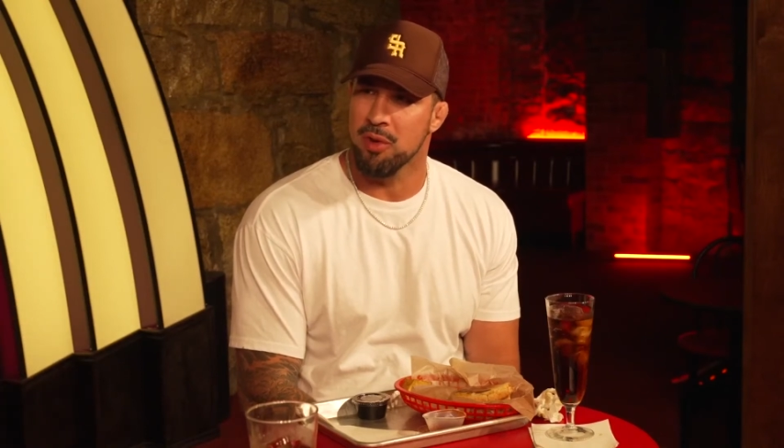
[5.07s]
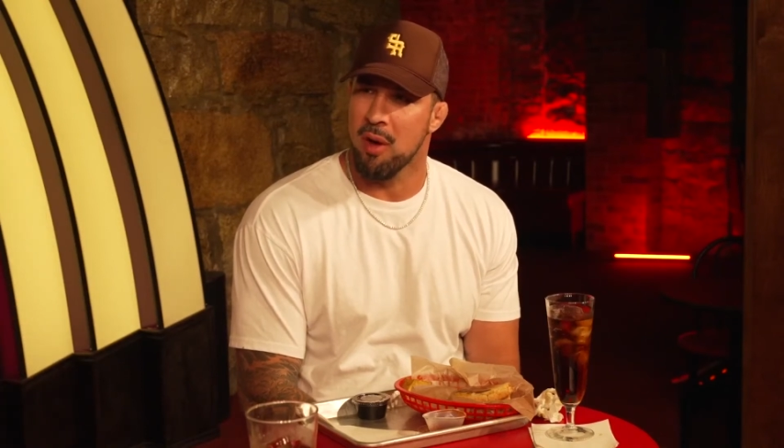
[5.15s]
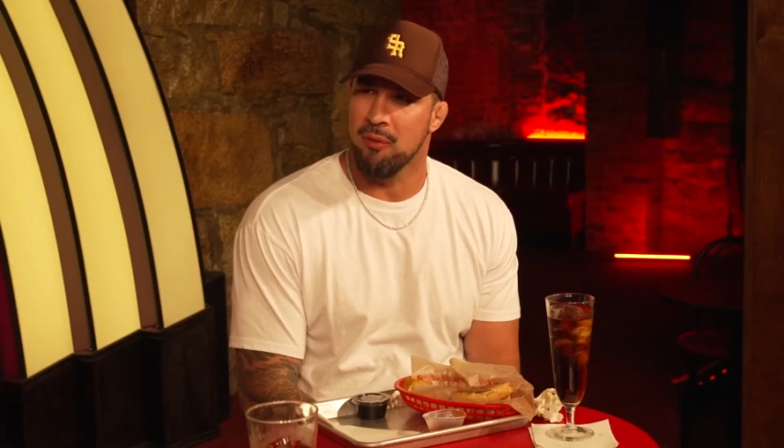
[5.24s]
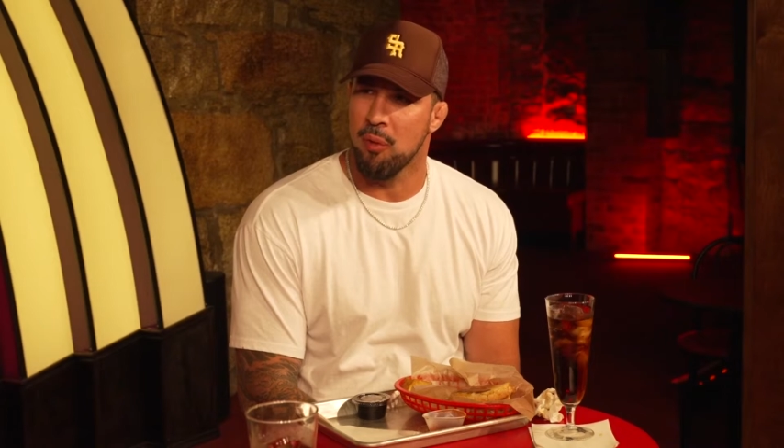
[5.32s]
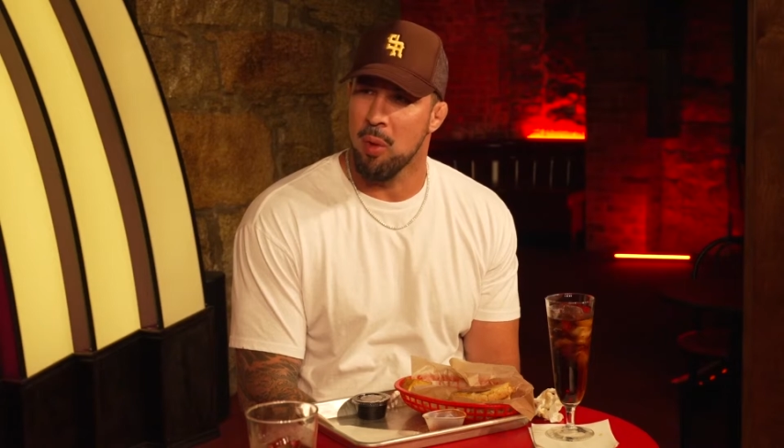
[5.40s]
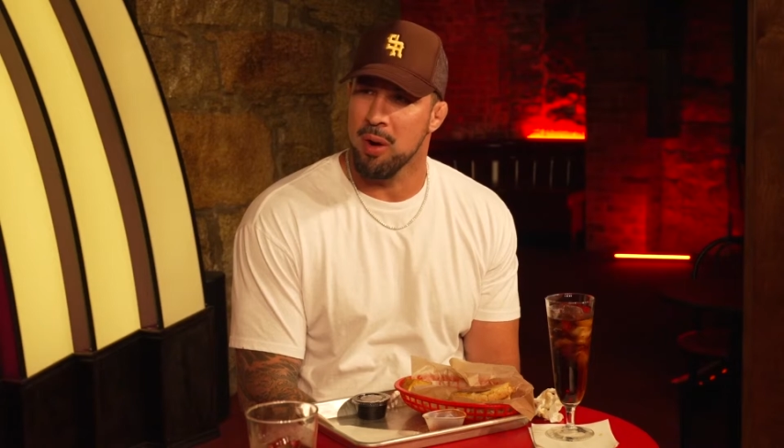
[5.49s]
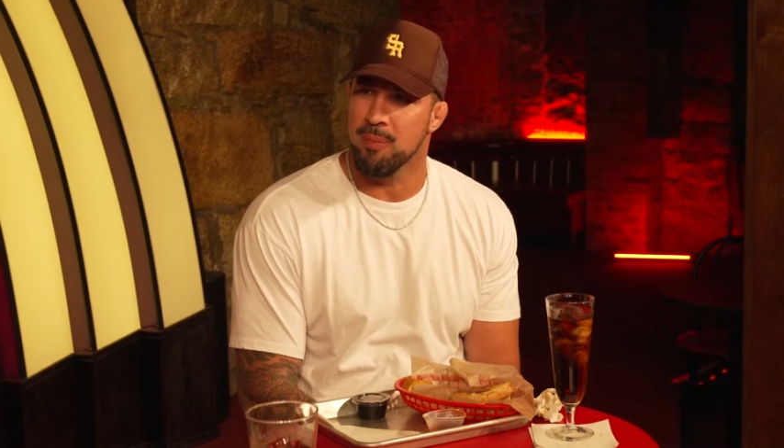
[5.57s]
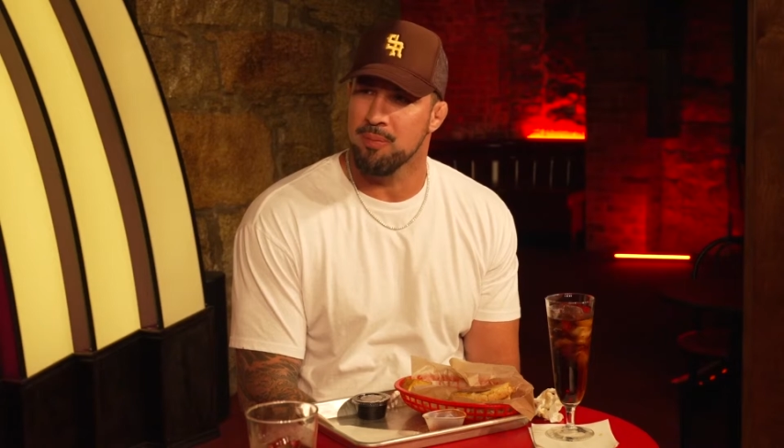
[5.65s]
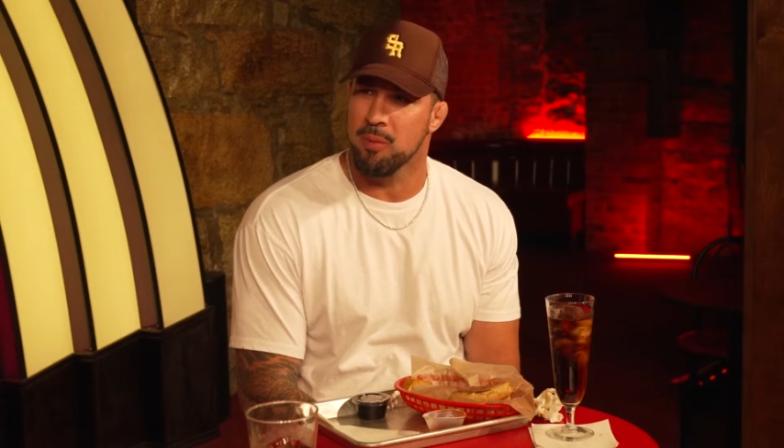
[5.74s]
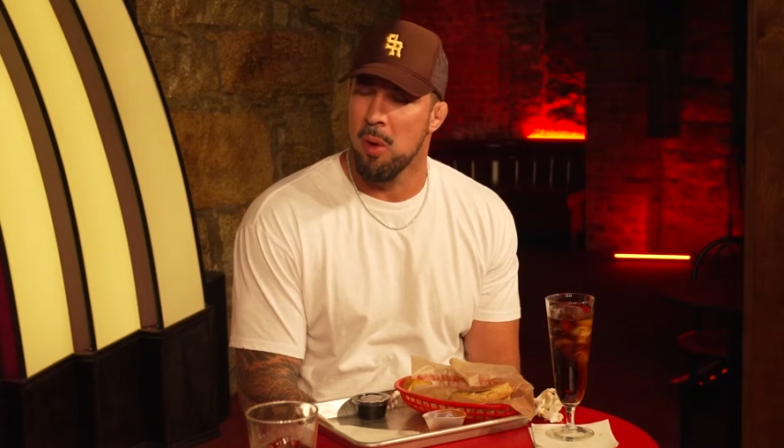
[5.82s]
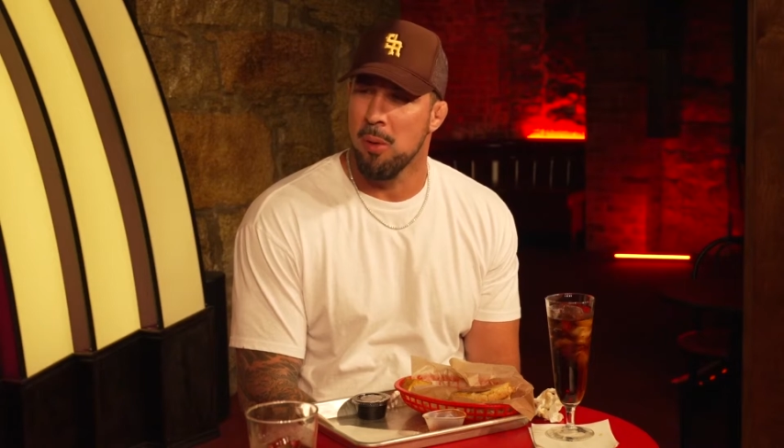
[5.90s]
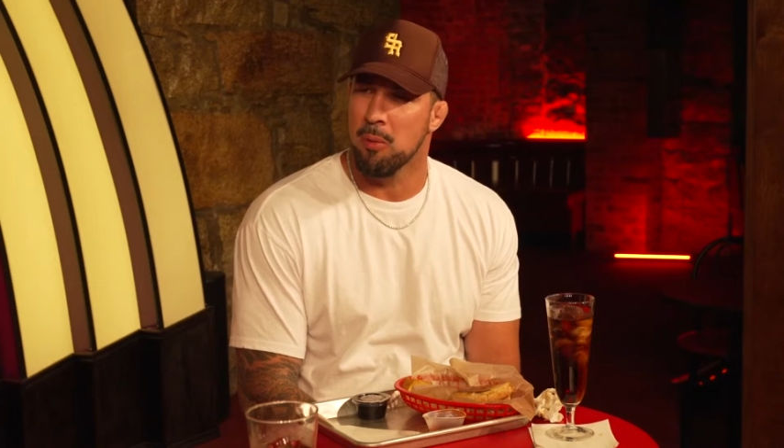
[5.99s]
all for it?
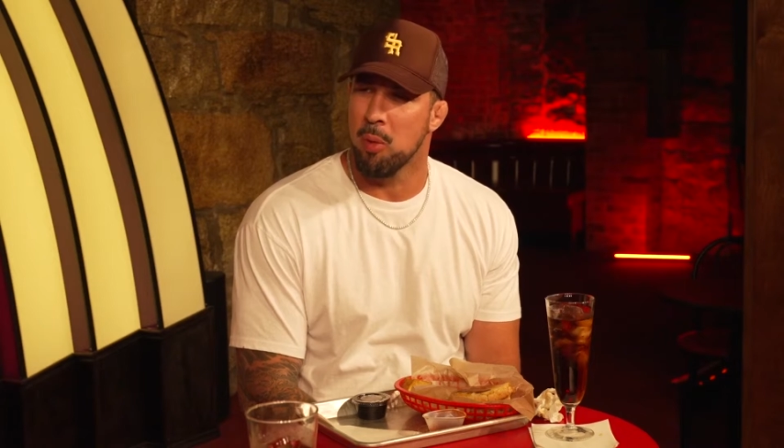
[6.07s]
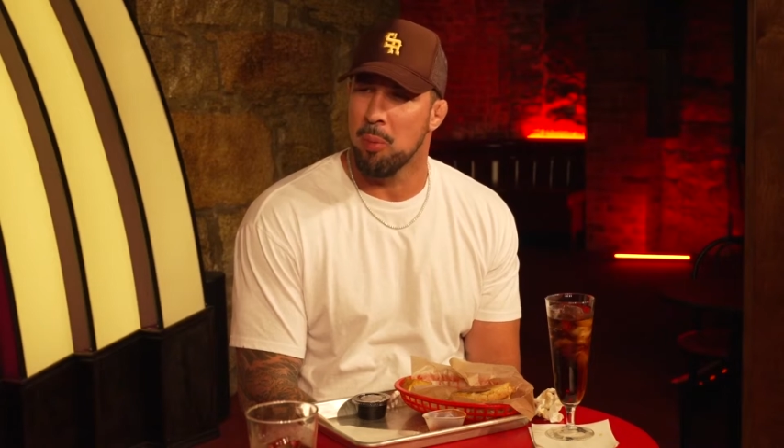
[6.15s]
Yeah.